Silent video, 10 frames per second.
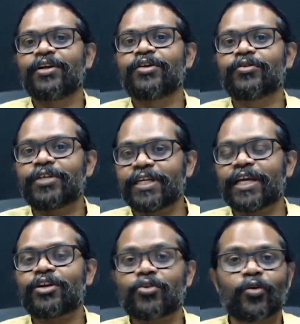to
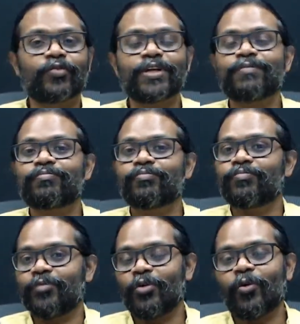detect COVID
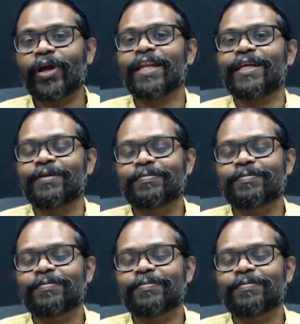quickly